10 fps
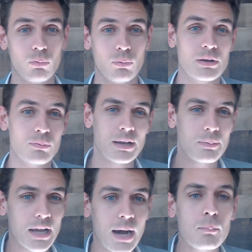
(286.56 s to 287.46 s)
we
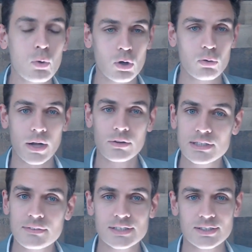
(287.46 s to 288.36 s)
become more
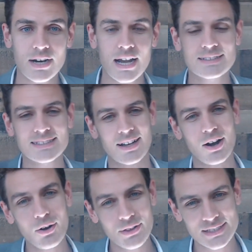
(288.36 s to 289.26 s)
relativist in our head saying,
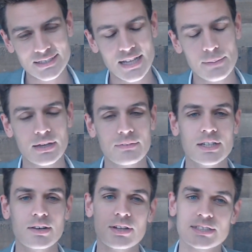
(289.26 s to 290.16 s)
oh, this isn't that big of a
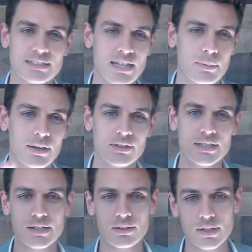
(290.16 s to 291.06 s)
deal, this isn't that big of a
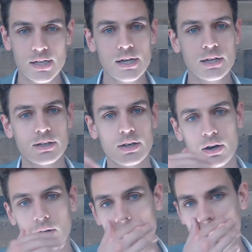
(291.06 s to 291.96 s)
deal. You
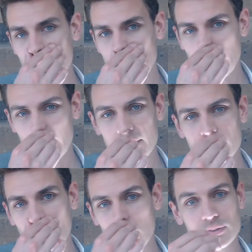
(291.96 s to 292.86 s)
know, even
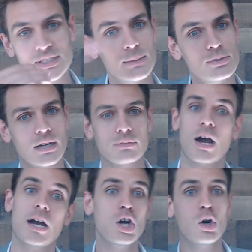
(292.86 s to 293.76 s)
though we would say objectively,
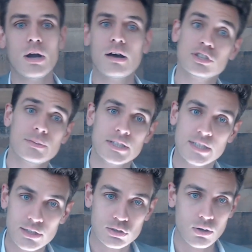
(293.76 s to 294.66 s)
I know
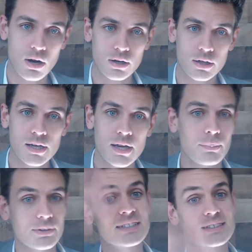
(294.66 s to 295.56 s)
LGBT is wrong,
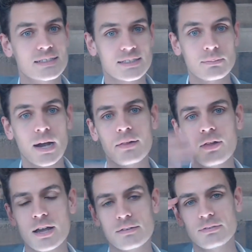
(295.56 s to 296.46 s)
but the sins in my
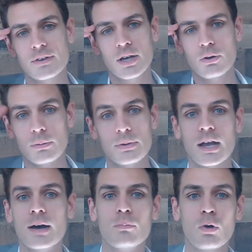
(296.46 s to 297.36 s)
life, we
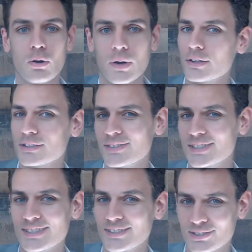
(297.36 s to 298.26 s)
become more
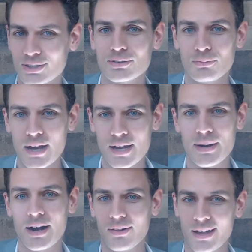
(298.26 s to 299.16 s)
relativist in a certain way
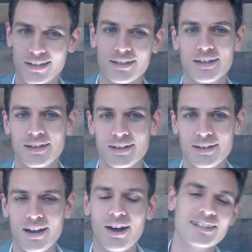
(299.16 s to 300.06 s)
about like,
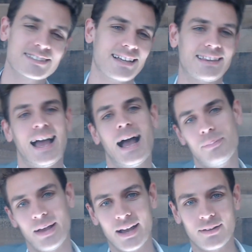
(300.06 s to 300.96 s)
oh, it's not that
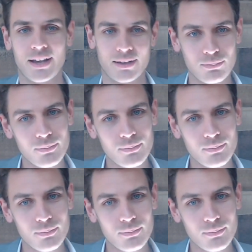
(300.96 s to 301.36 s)
bad, like